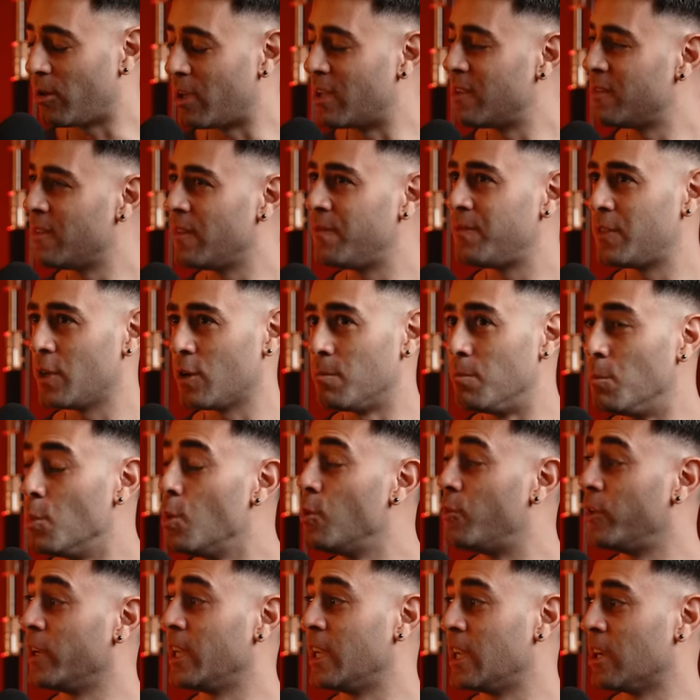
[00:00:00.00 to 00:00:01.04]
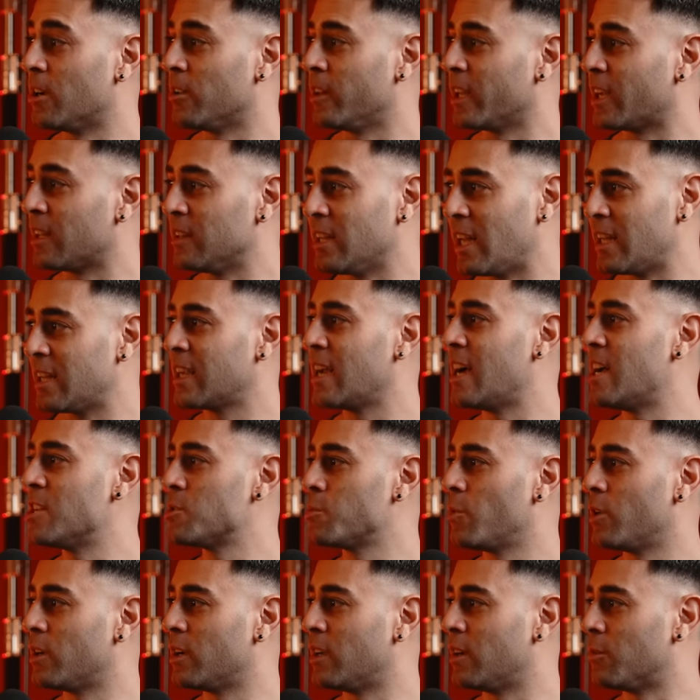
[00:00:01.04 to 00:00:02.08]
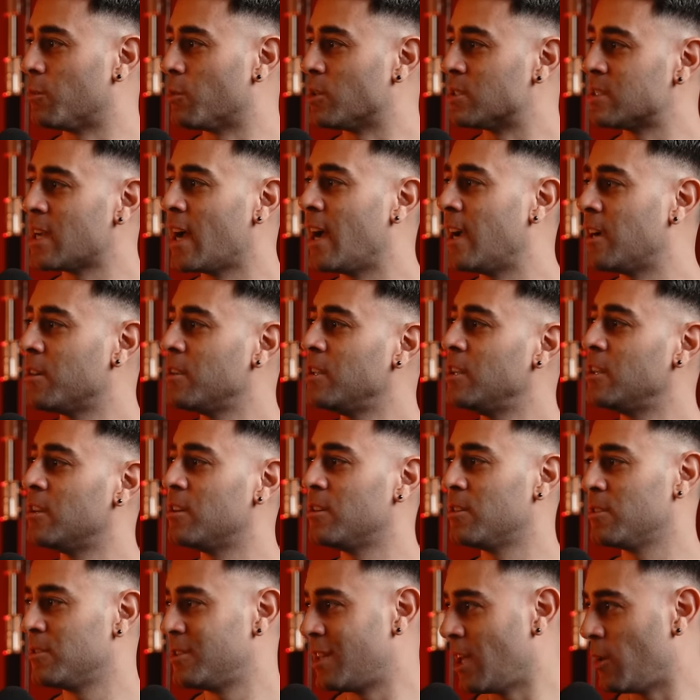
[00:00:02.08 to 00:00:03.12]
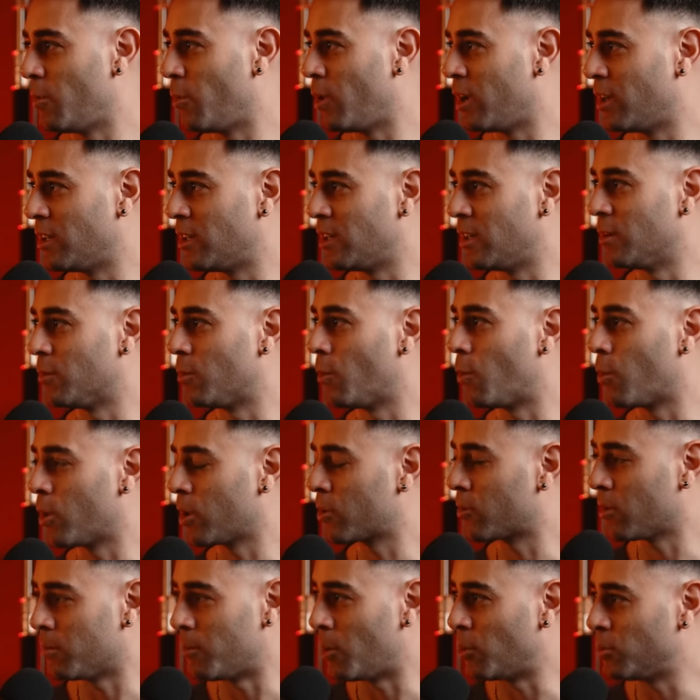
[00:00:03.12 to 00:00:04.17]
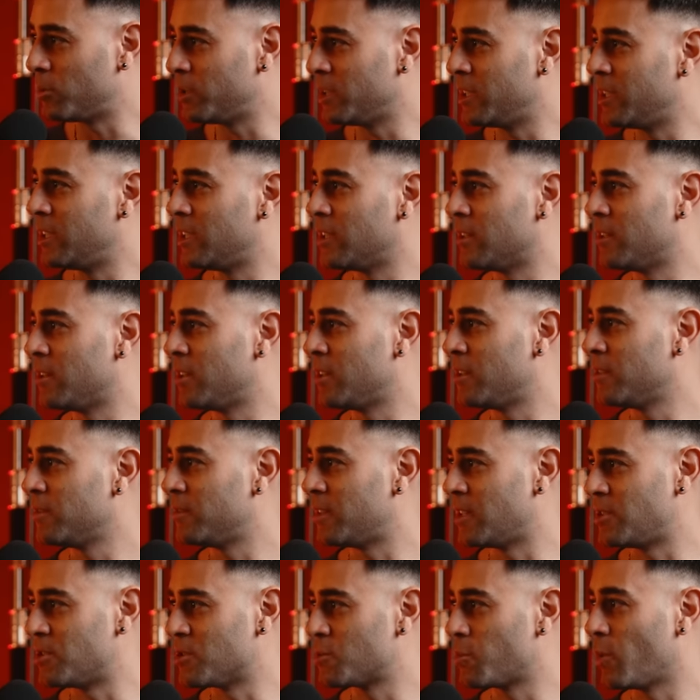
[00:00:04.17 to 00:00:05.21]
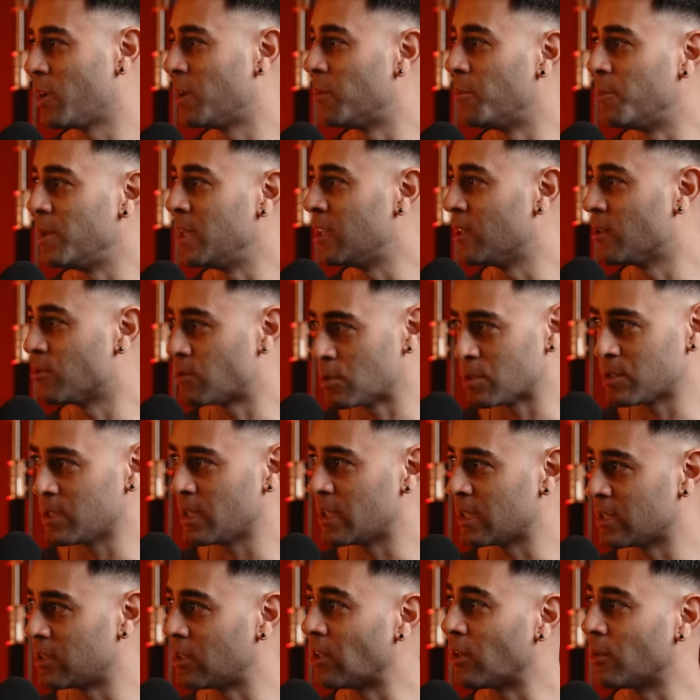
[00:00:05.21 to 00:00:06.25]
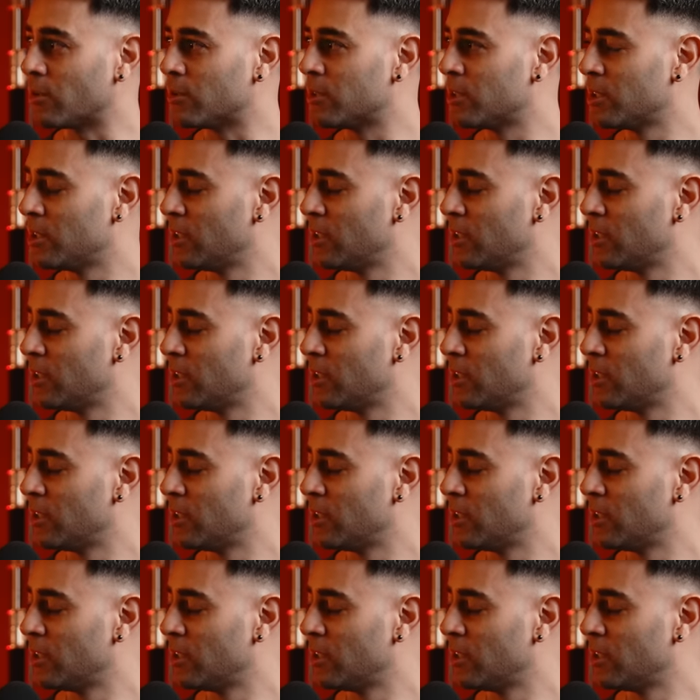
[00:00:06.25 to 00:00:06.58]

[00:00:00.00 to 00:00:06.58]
if they're moving here, like a lot of guys want to retire here, they want to work remotely here, they just want to be here, just like you.